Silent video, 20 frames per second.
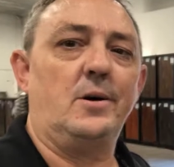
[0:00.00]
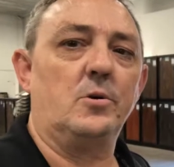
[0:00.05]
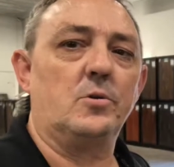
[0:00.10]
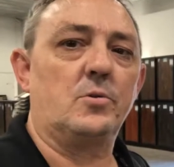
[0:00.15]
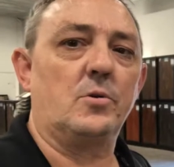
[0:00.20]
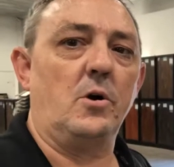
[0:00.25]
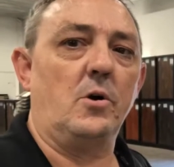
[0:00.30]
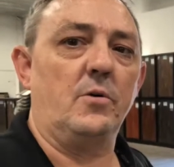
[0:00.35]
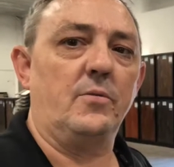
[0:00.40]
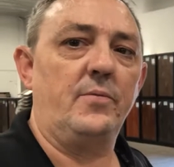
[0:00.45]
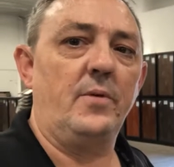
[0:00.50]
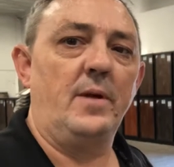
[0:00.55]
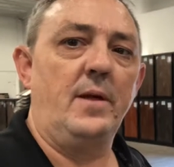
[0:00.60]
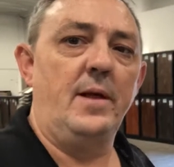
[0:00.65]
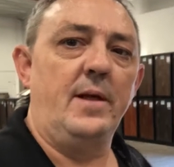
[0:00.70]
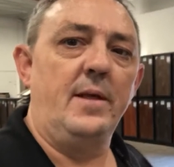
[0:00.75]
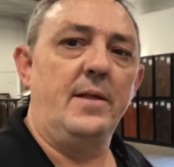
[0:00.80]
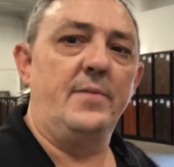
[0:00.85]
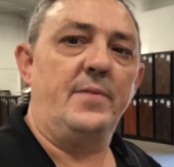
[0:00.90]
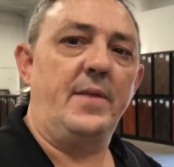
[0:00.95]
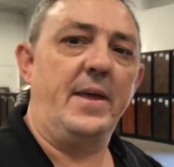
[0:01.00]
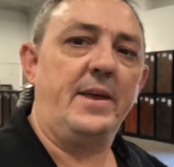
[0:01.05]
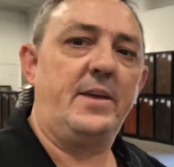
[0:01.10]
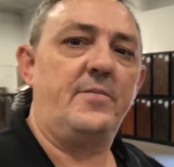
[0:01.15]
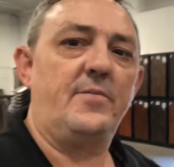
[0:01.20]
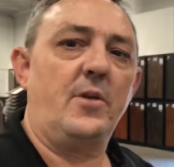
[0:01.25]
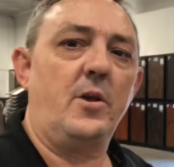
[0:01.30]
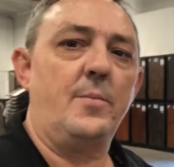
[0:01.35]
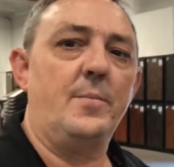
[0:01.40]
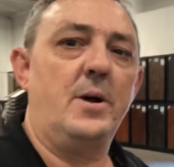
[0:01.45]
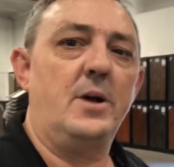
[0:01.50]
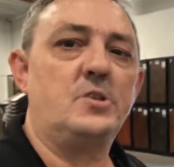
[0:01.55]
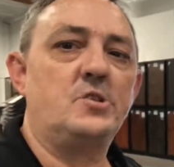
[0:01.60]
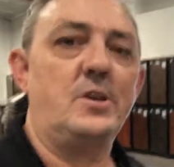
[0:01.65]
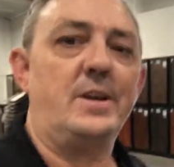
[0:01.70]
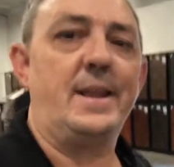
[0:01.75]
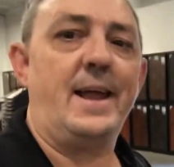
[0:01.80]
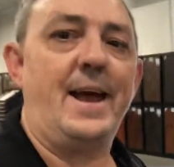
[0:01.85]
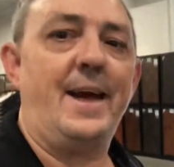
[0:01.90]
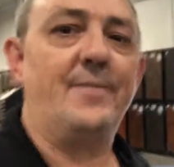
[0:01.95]
Elk Grove. Thank you very much
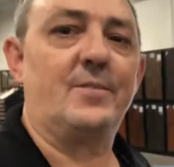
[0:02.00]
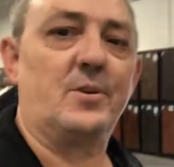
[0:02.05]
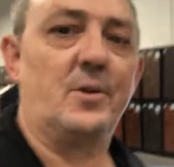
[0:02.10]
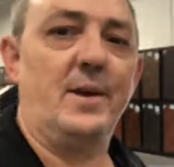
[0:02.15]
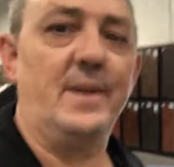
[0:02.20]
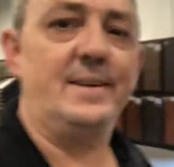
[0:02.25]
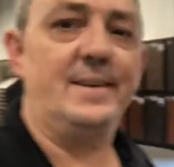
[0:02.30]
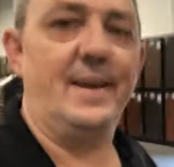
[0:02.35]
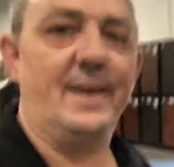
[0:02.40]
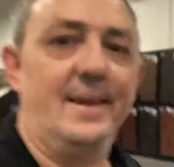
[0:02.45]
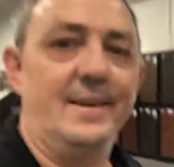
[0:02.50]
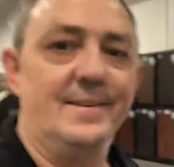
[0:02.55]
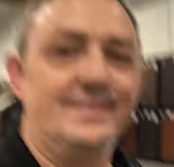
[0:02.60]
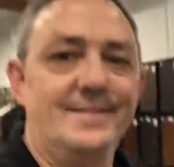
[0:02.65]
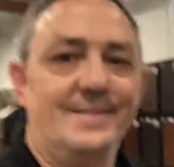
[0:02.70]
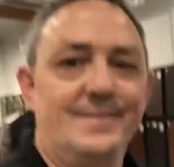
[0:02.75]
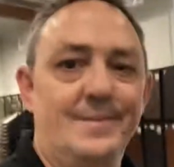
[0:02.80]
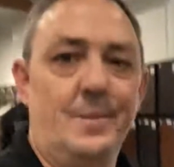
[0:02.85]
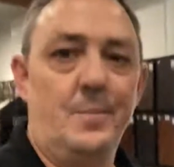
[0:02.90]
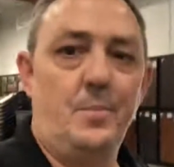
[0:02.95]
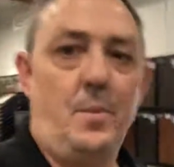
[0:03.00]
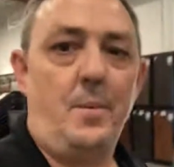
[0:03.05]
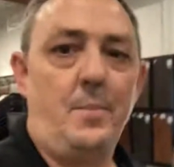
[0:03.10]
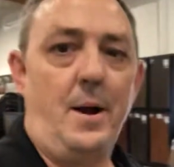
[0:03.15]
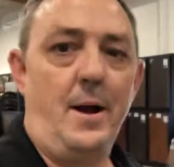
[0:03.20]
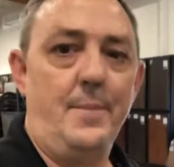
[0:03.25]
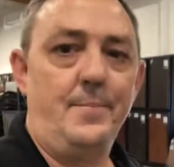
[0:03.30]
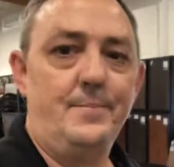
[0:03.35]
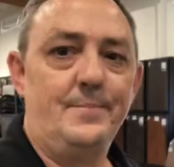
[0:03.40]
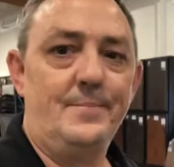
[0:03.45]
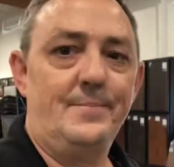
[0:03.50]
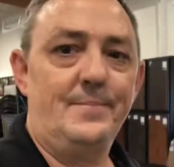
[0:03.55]
and have a great day. Bye-bye.